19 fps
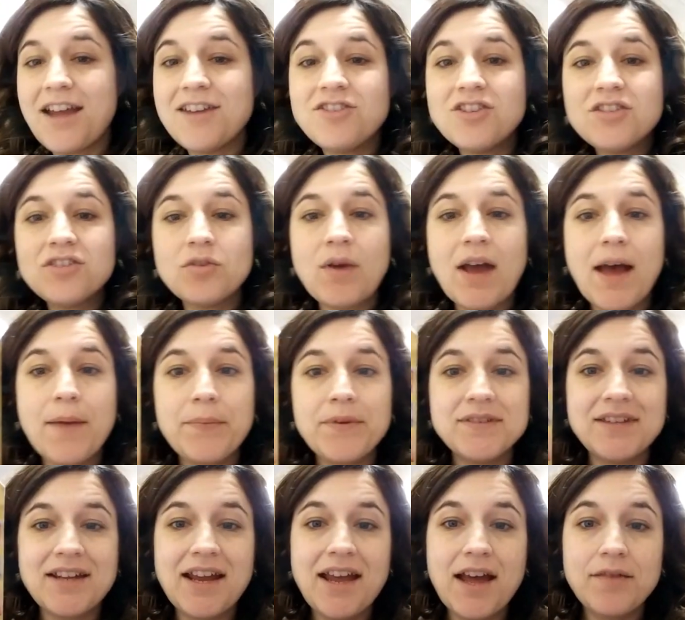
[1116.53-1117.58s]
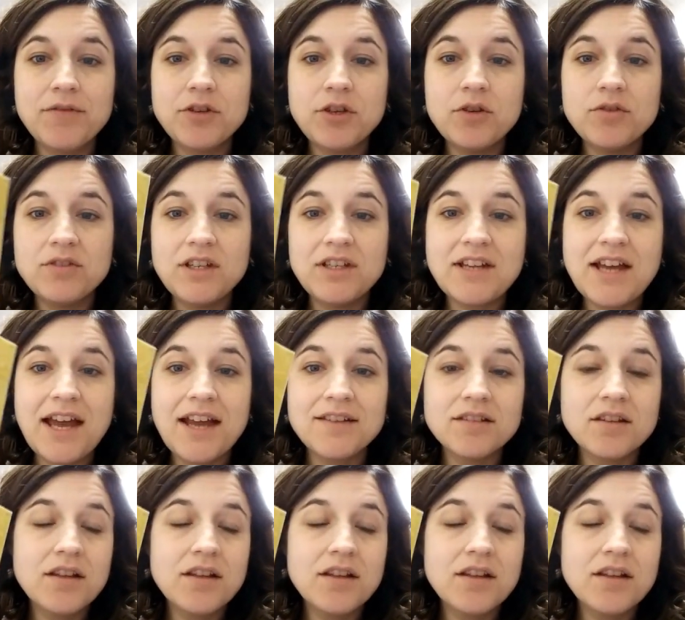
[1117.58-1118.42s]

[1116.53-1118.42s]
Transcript: It just so happens that I have cutesy tags.